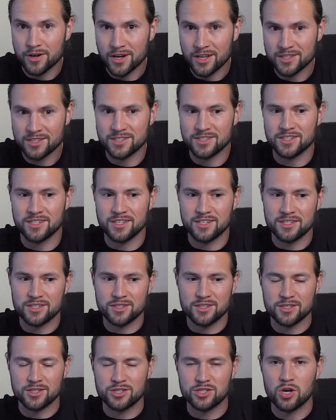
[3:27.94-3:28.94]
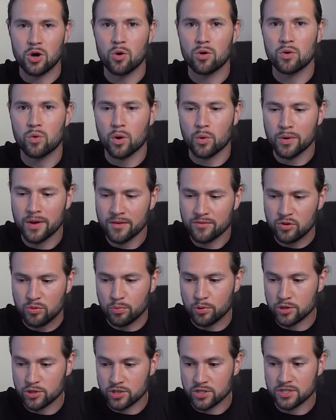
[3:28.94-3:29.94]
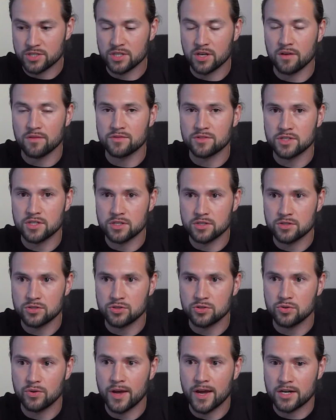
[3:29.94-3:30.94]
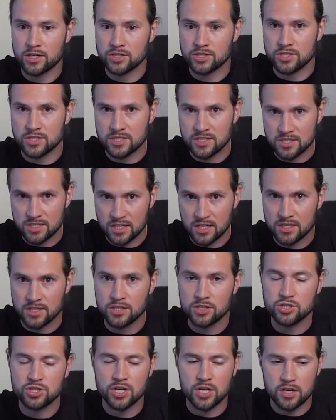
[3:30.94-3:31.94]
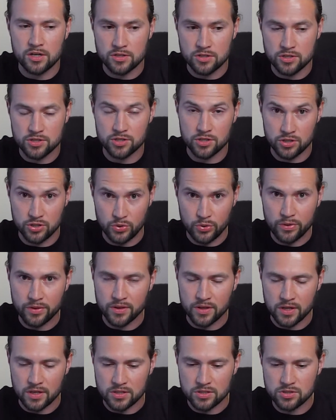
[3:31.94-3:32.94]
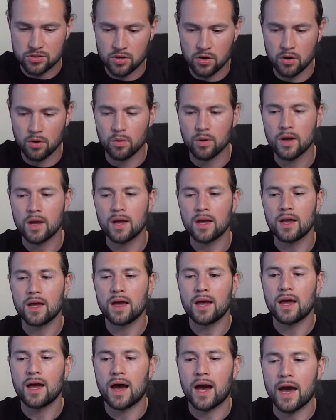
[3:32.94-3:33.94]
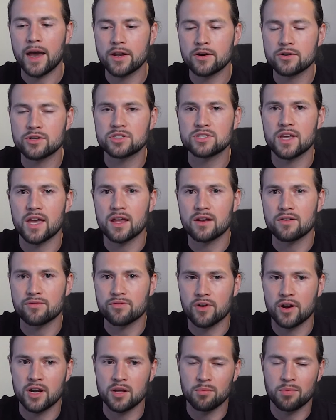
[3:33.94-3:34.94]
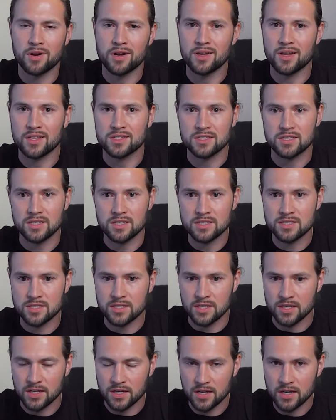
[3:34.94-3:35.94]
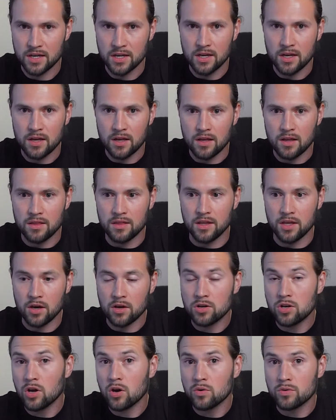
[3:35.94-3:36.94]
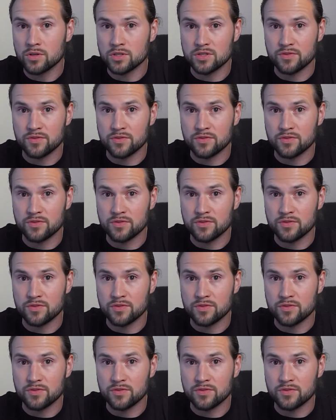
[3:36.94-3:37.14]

It's the zone where we have to push ourselves in to actually seek these challenges and do things. So I understand for anybody that's listening, the unknown is